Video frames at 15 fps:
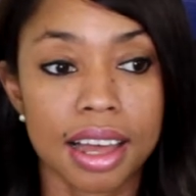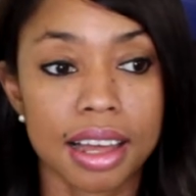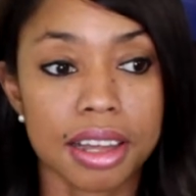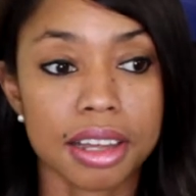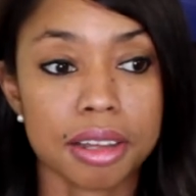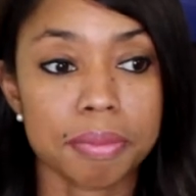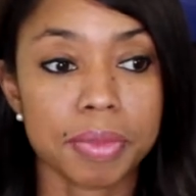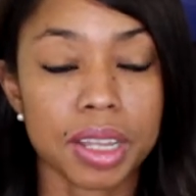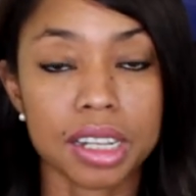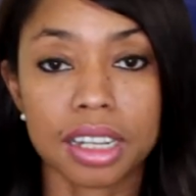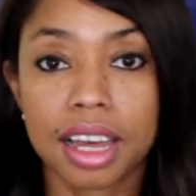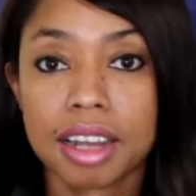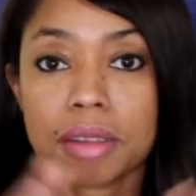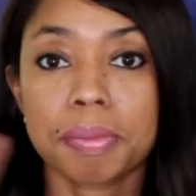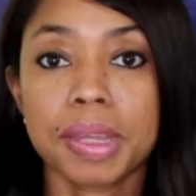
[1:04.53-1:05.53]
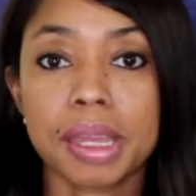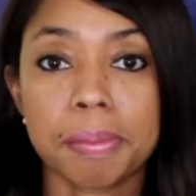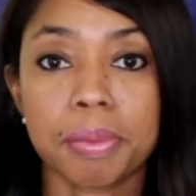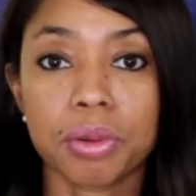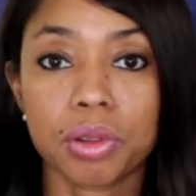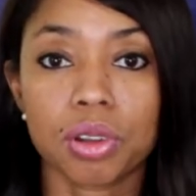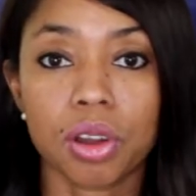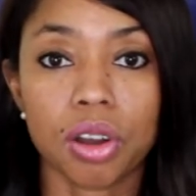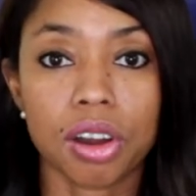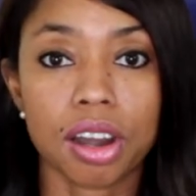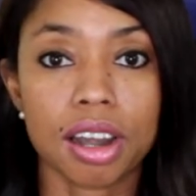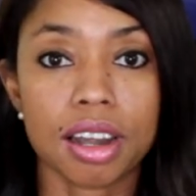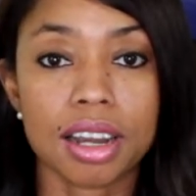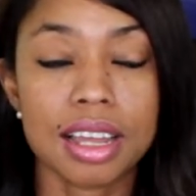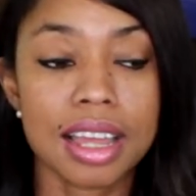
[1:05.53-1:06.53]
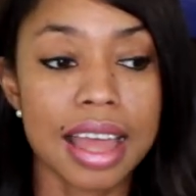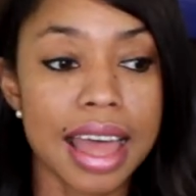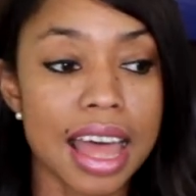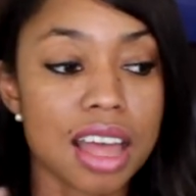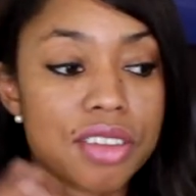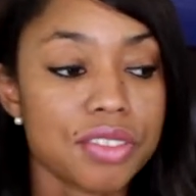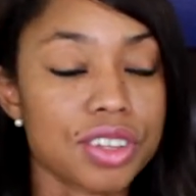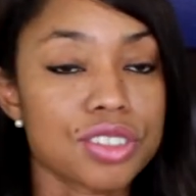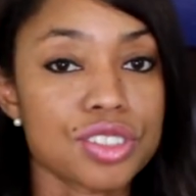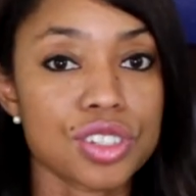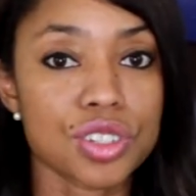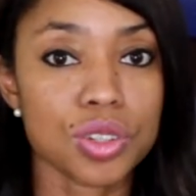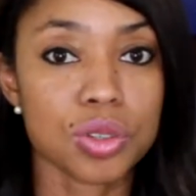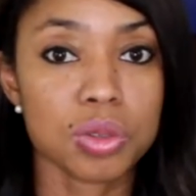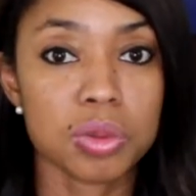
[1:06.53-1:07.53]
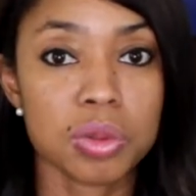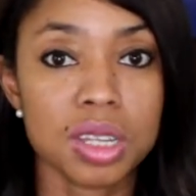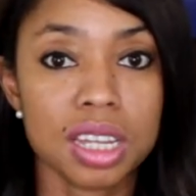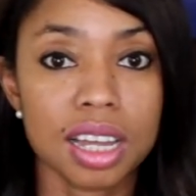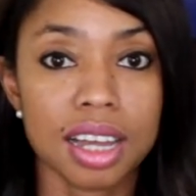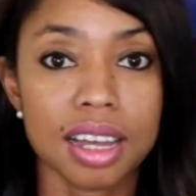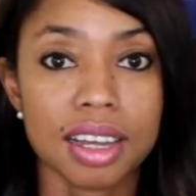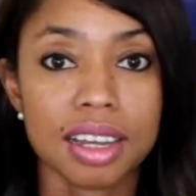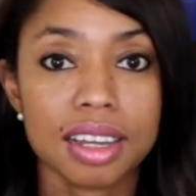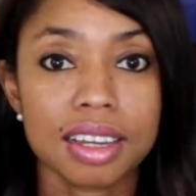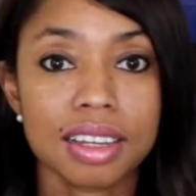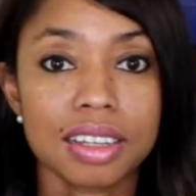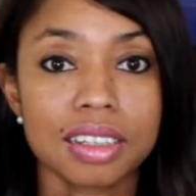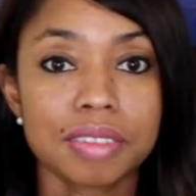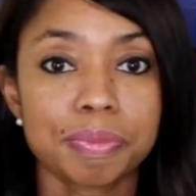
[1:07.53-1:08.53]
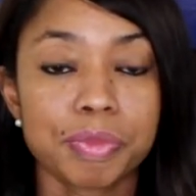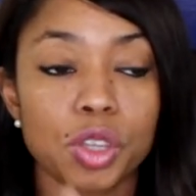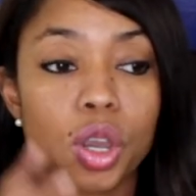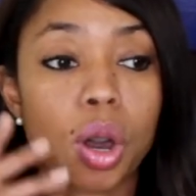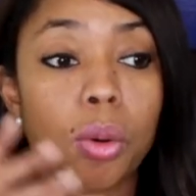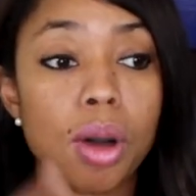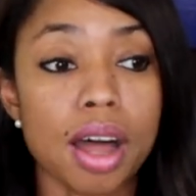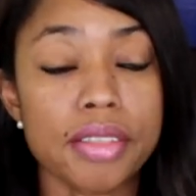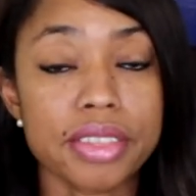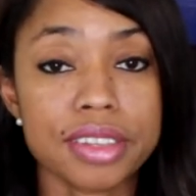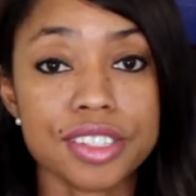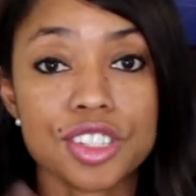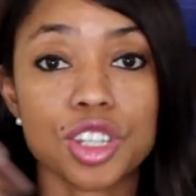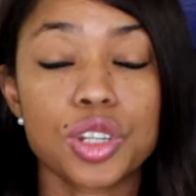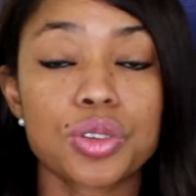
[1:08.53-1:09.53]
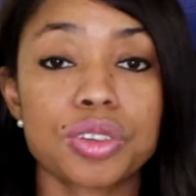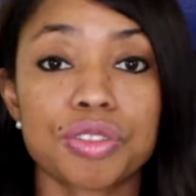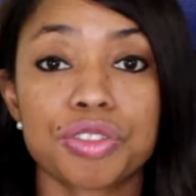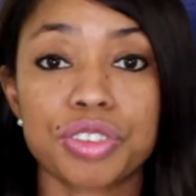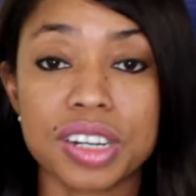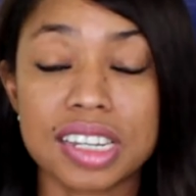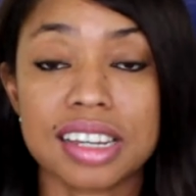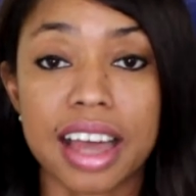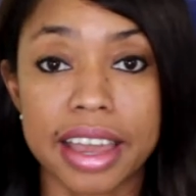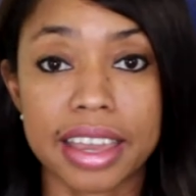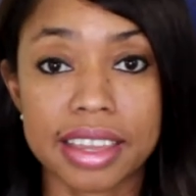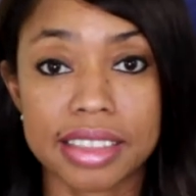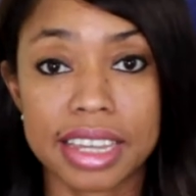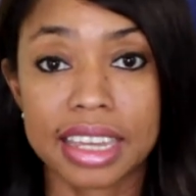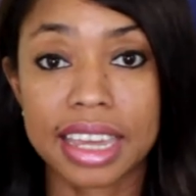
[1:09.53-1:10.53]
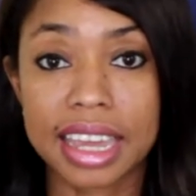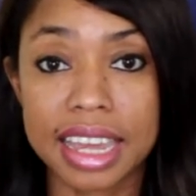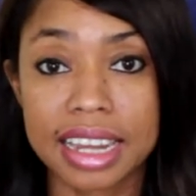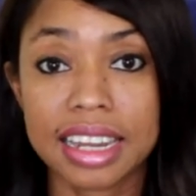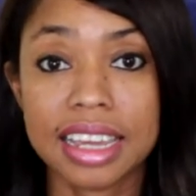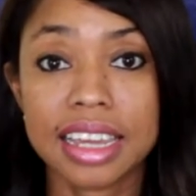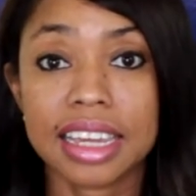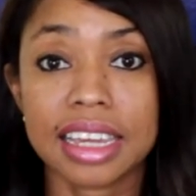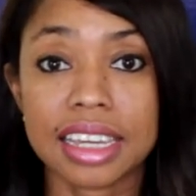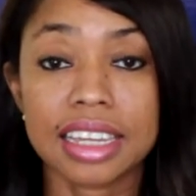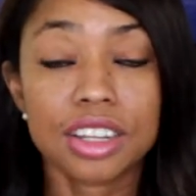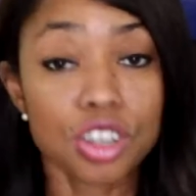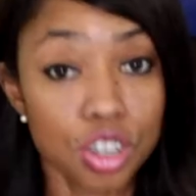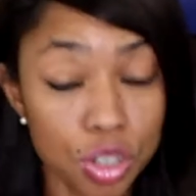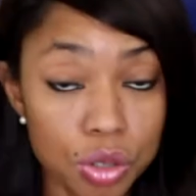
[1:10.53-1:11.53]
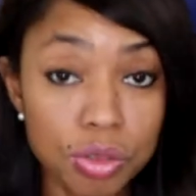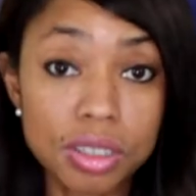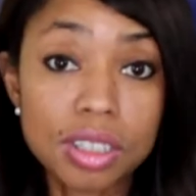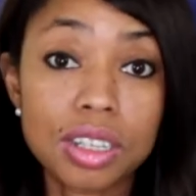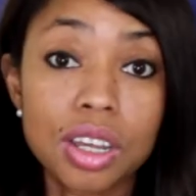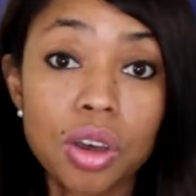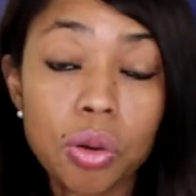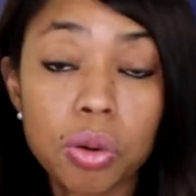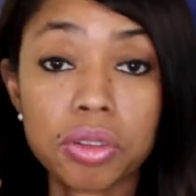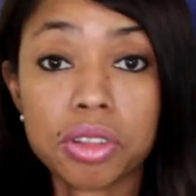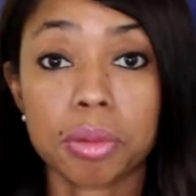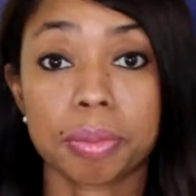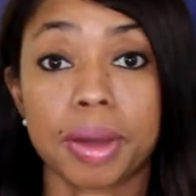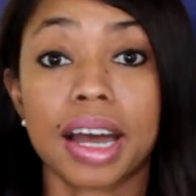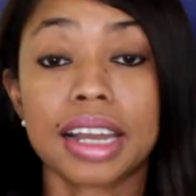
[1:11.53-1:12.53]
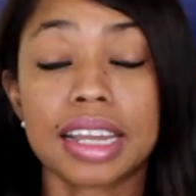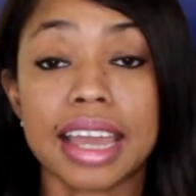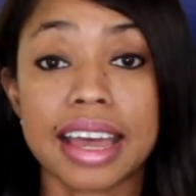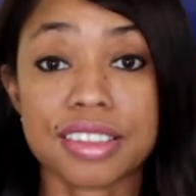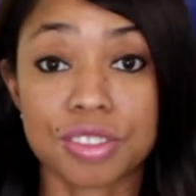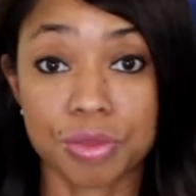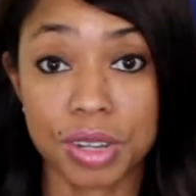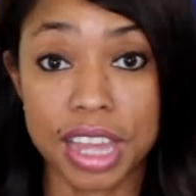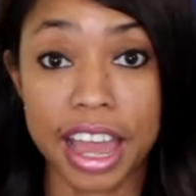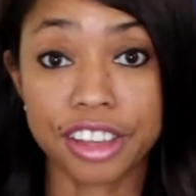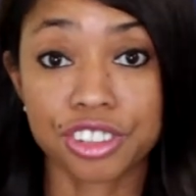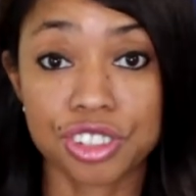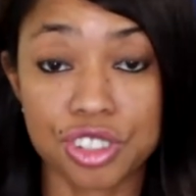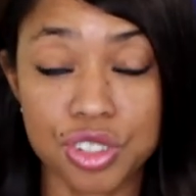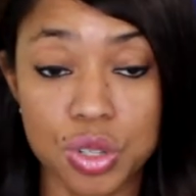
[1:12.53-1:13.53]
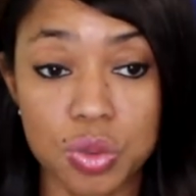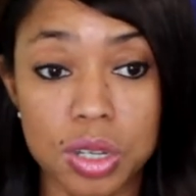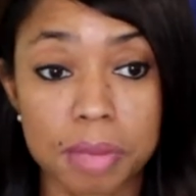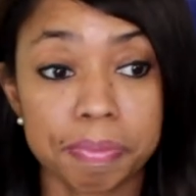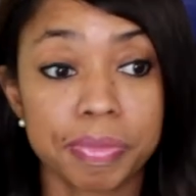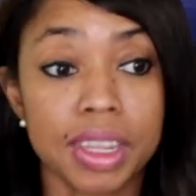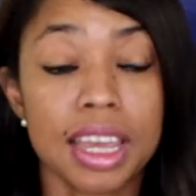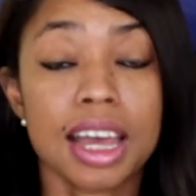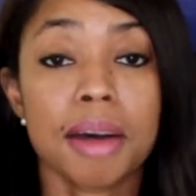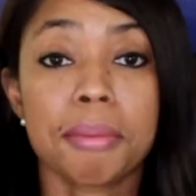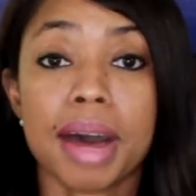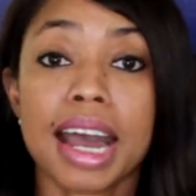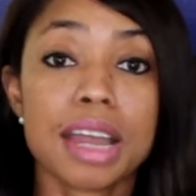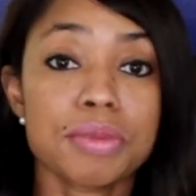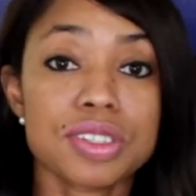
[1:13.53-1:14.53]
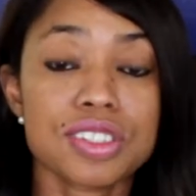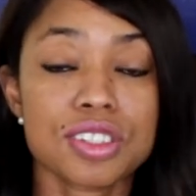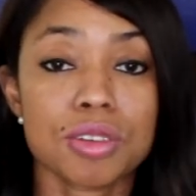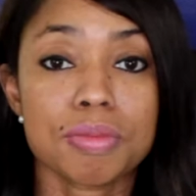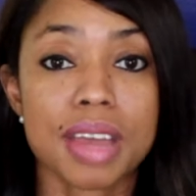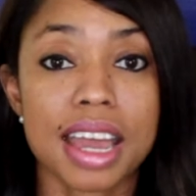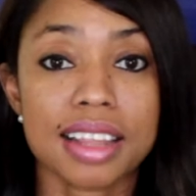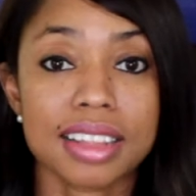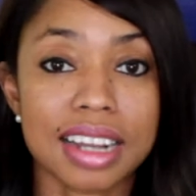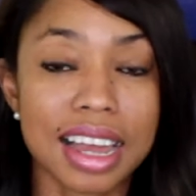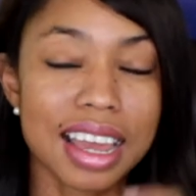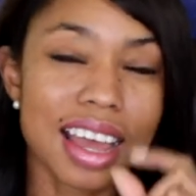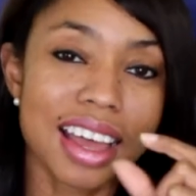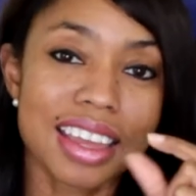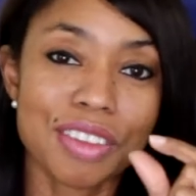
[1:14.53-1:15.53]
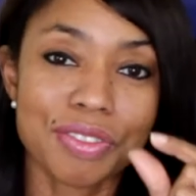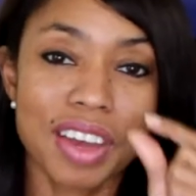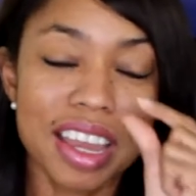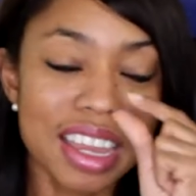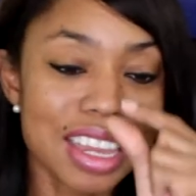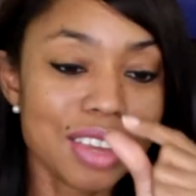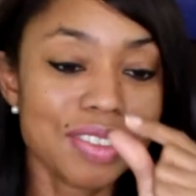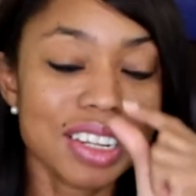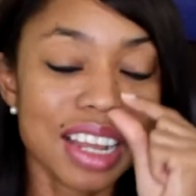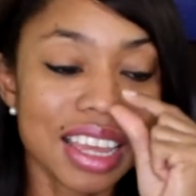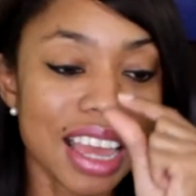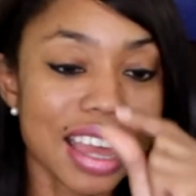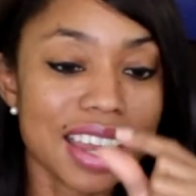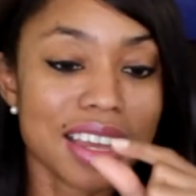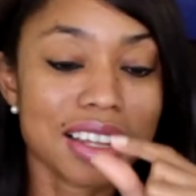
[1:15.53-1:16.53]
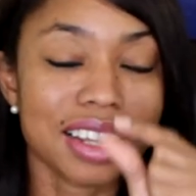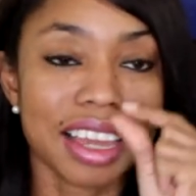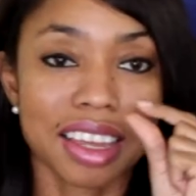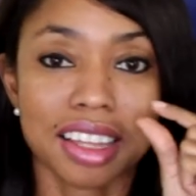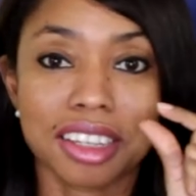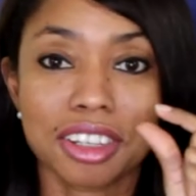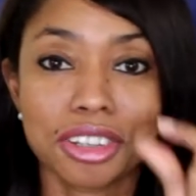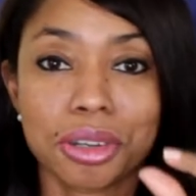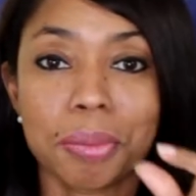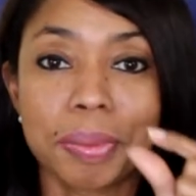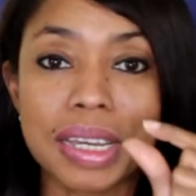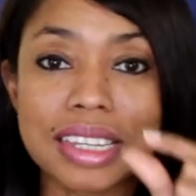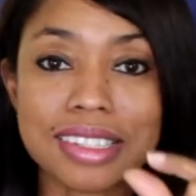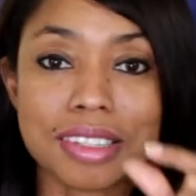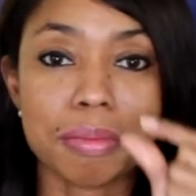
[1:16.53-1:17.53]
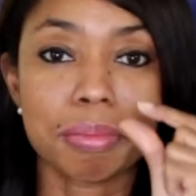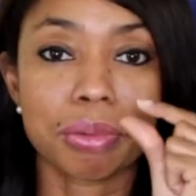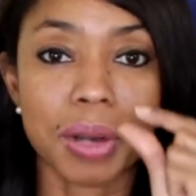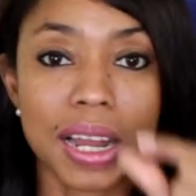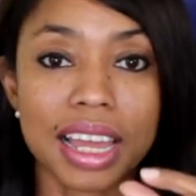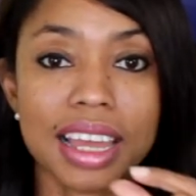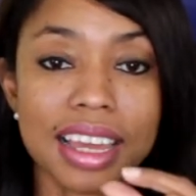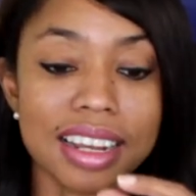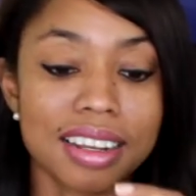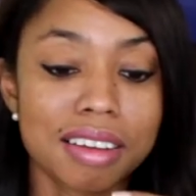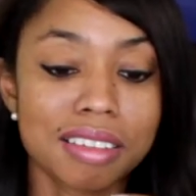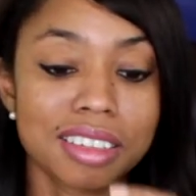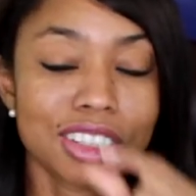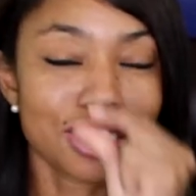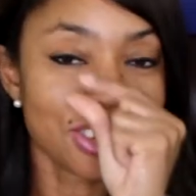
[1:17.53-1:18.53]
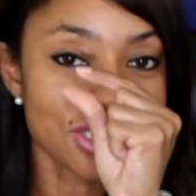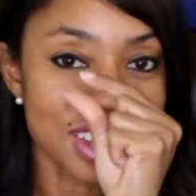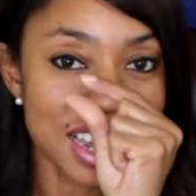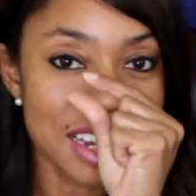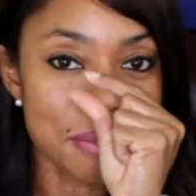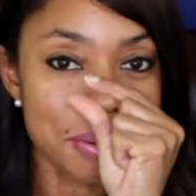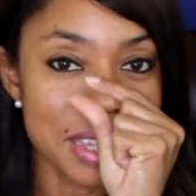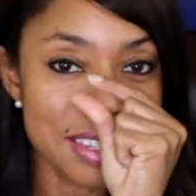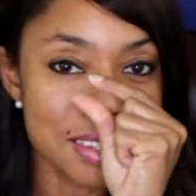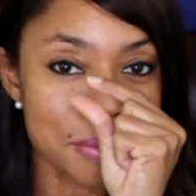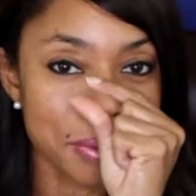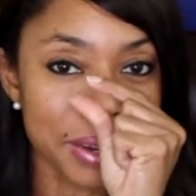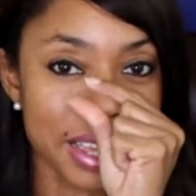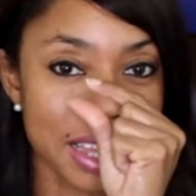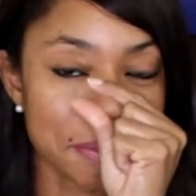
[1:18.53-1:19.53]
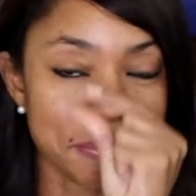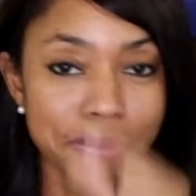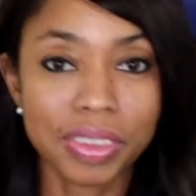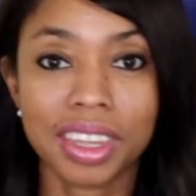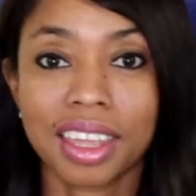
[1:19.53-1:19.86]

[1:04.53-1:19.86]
a lot of people are having to go on this gluten-free diet. They can't eat gluten or their body has a reaction to it. Mine was so bad that if I even ate like a little piece of bread, little tiny piece of bread,